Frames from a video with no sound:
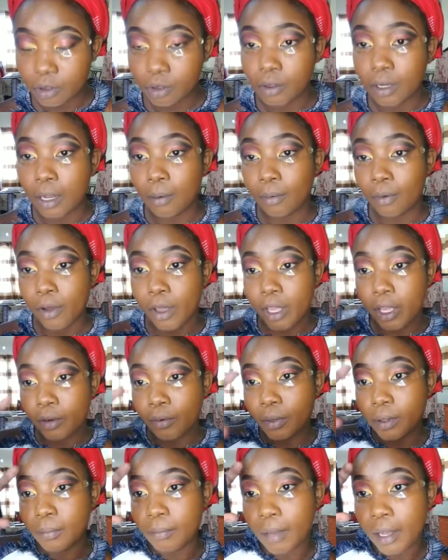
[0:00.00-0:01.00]
So I'm going in
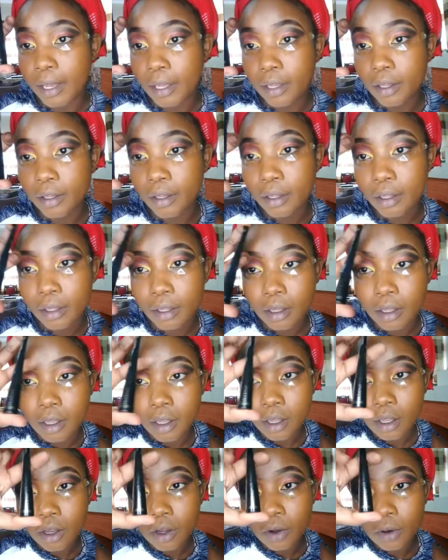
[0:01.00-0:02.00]
with my
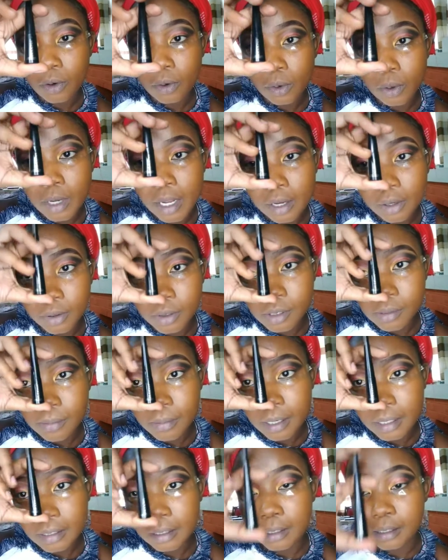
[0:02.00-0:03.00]
Huddah
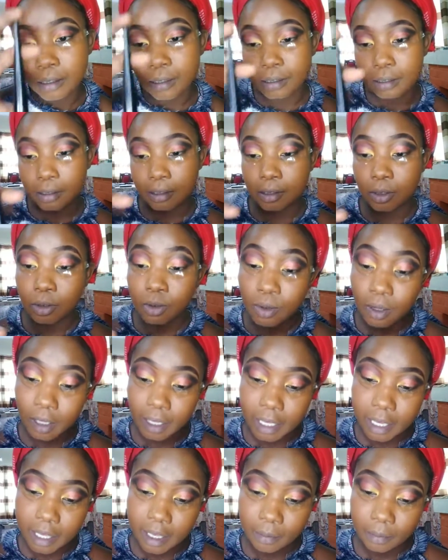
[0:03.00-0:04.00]
Cosmetics. It's also a
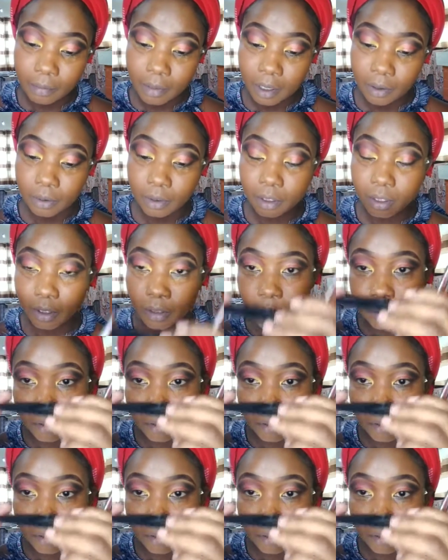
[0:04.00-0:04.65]
Kenyan brand